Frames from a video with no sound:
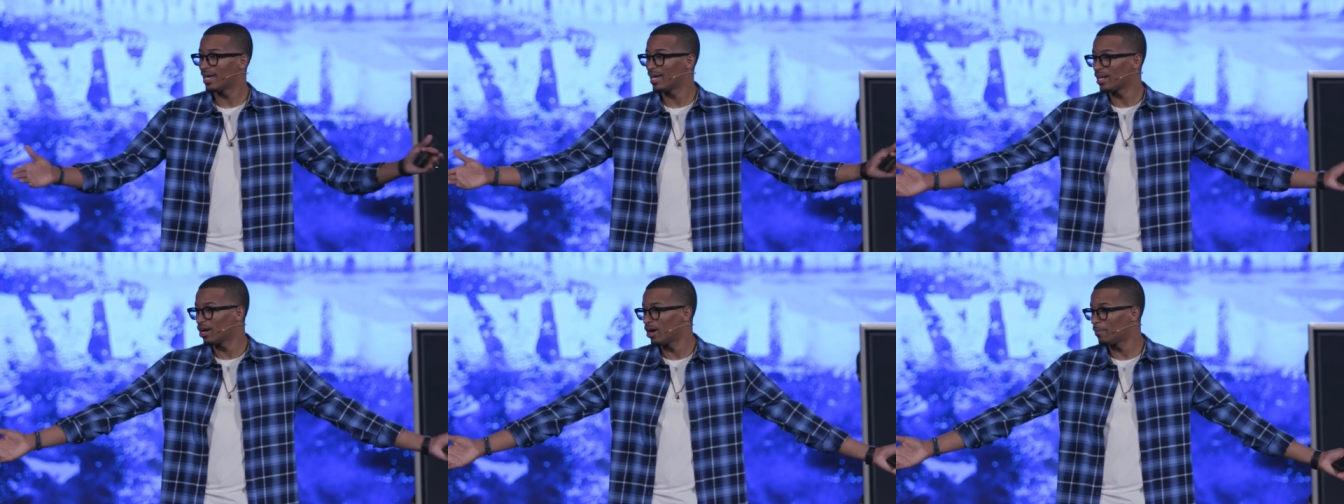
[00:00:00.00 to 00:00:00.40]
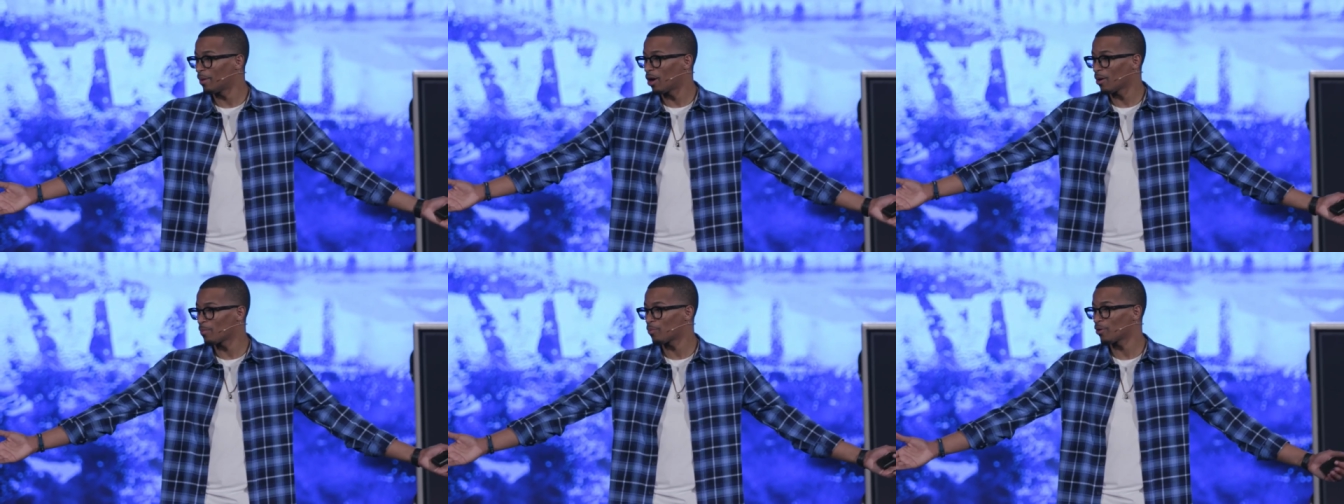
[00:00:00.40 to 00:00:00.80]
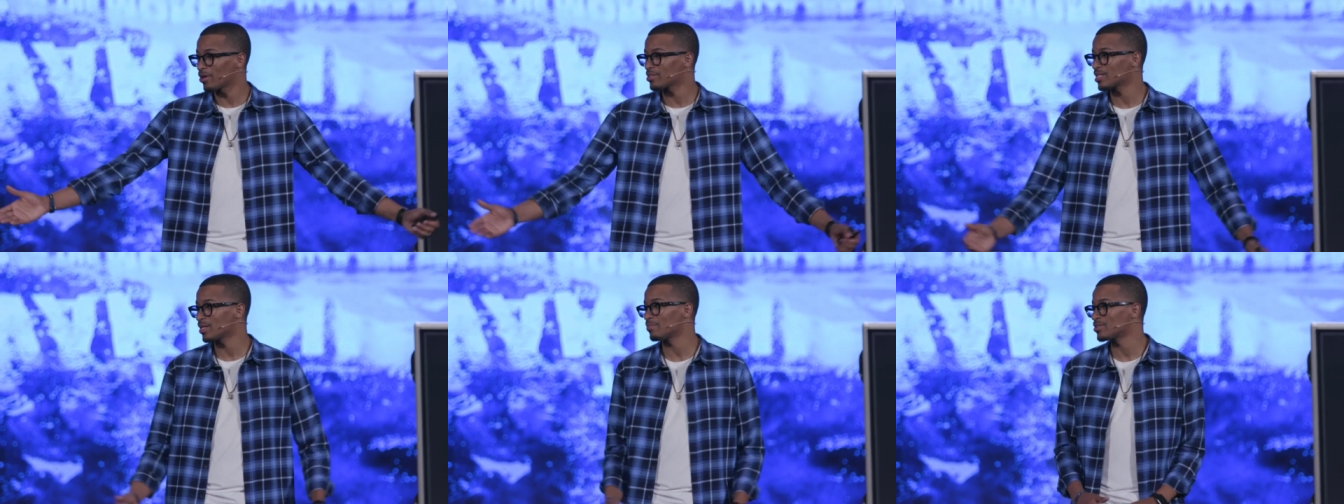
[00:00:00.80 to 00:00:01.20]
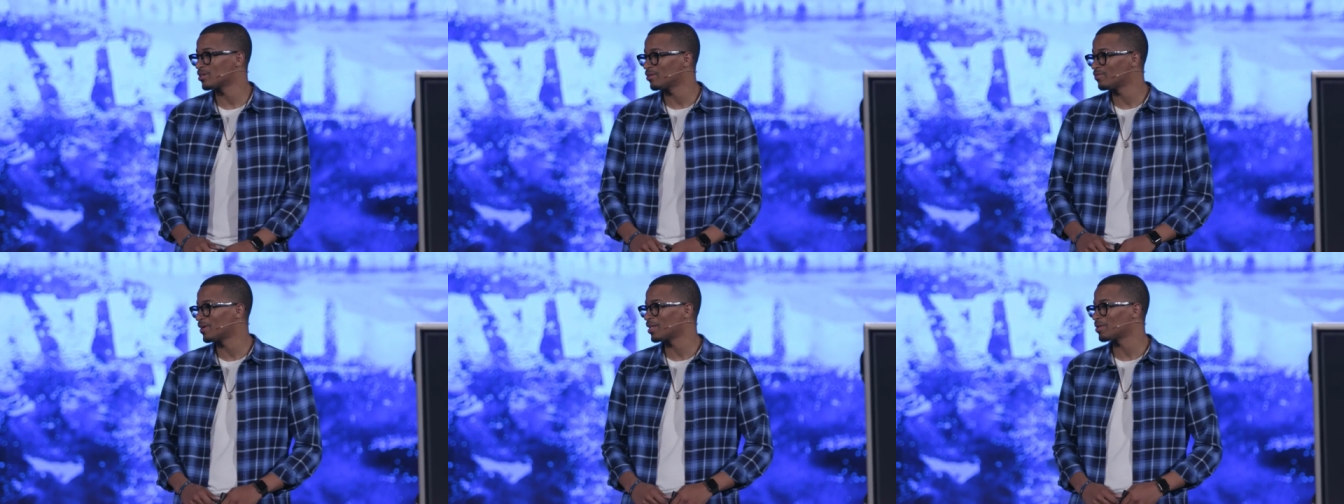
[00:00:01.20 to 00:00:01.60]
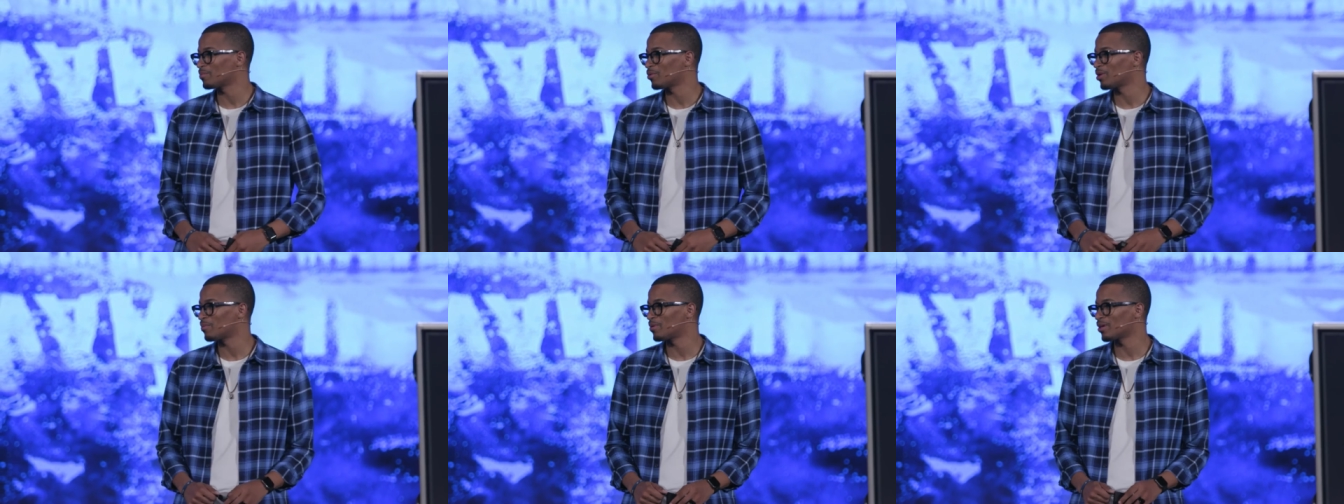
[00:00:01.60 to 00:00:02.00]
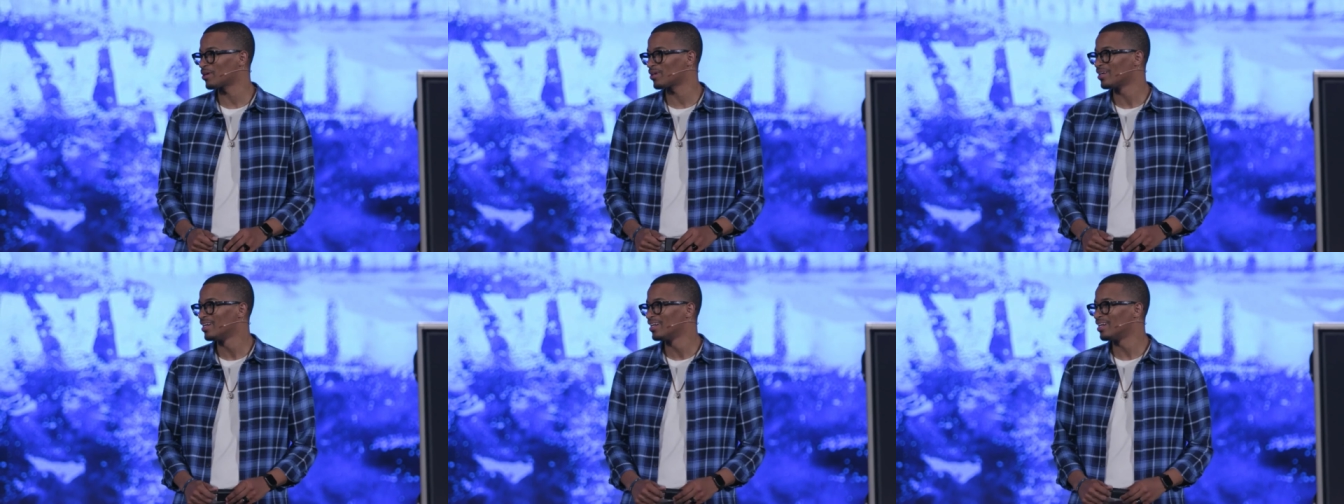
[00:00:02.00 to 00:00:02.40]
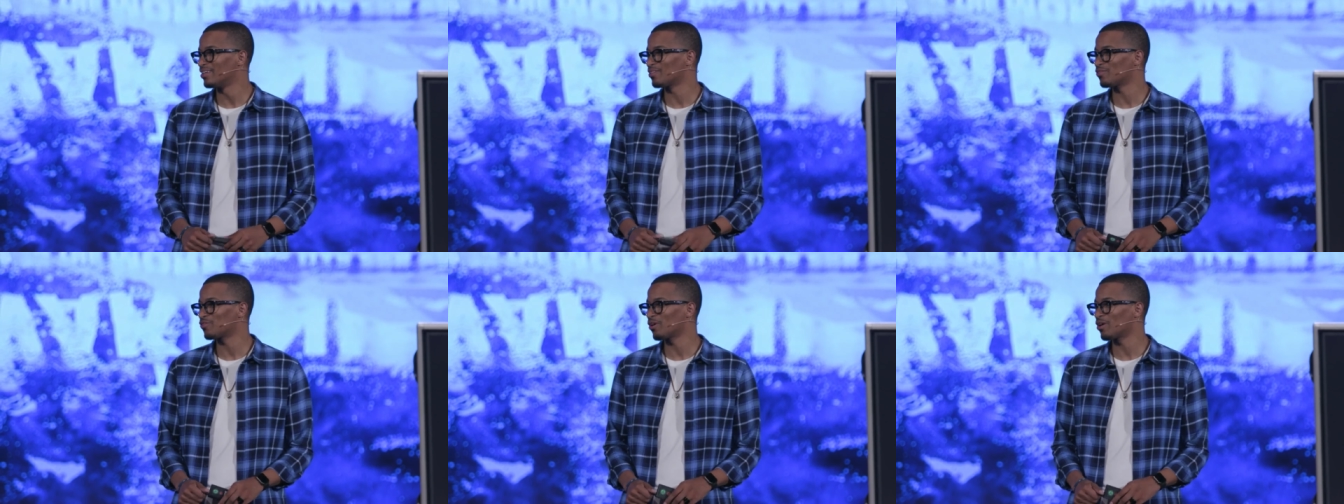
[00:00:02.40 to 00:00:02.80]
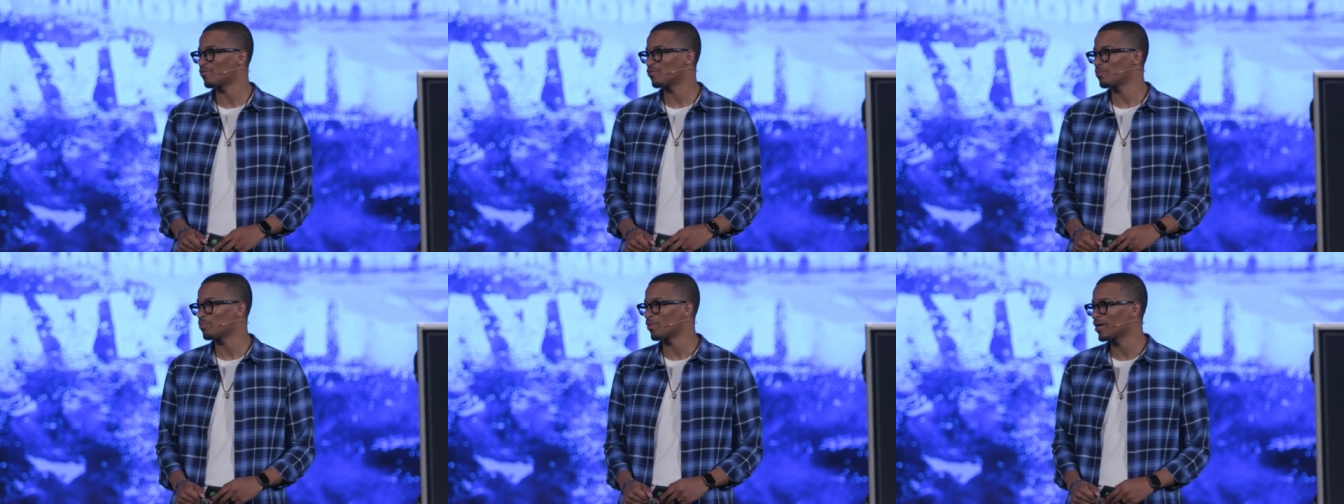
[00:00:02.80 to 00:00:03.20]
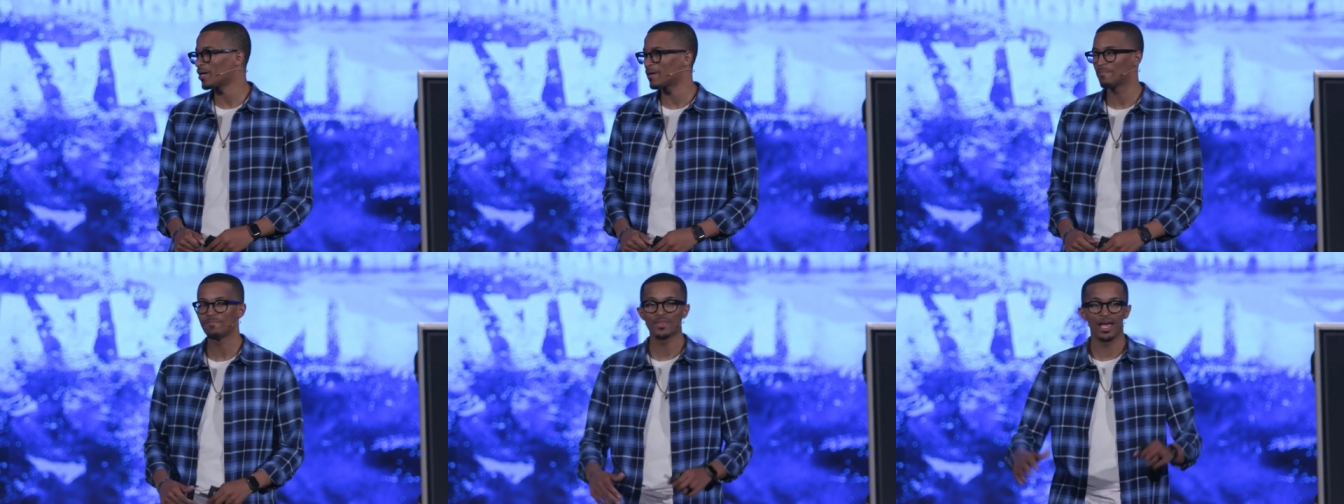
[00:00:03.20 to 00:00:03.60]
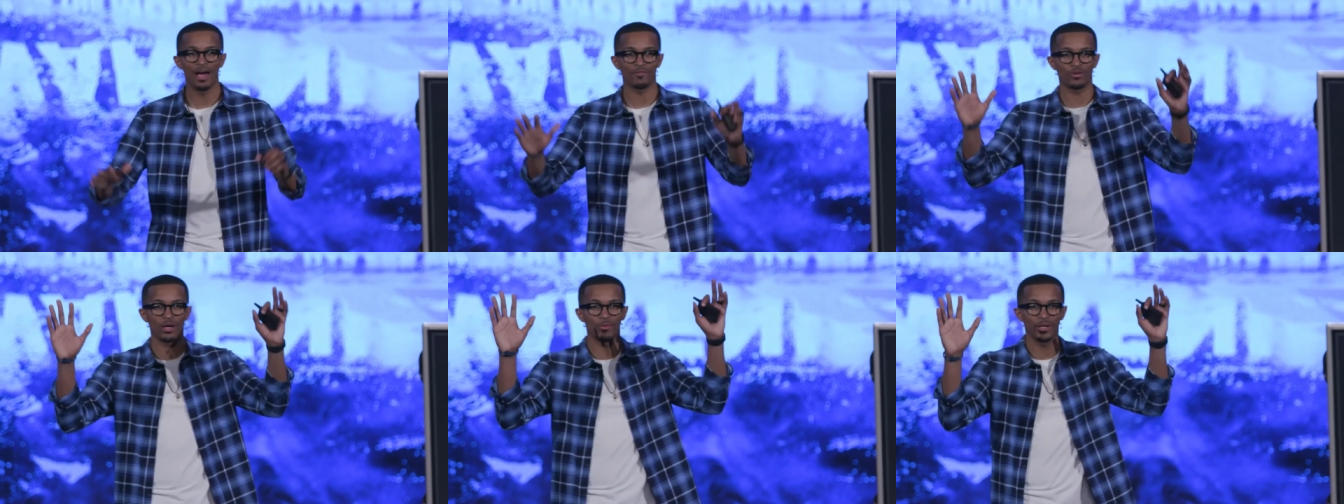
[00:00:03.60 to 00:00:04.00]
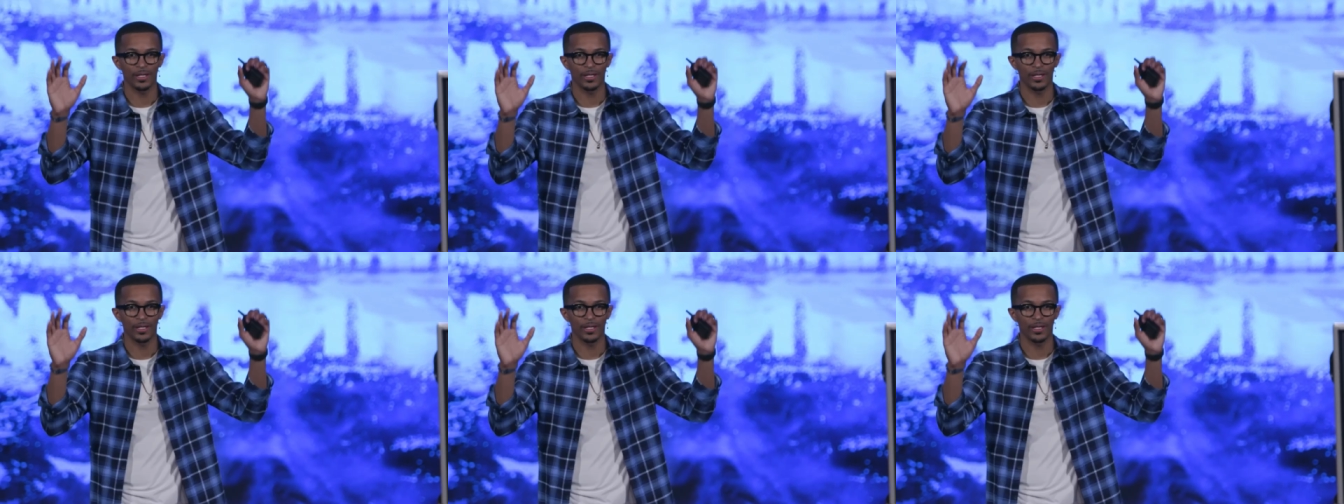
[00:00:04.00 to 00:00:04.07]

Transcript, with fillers: And um, our prayer team is available up here in the front for prayer. Have a great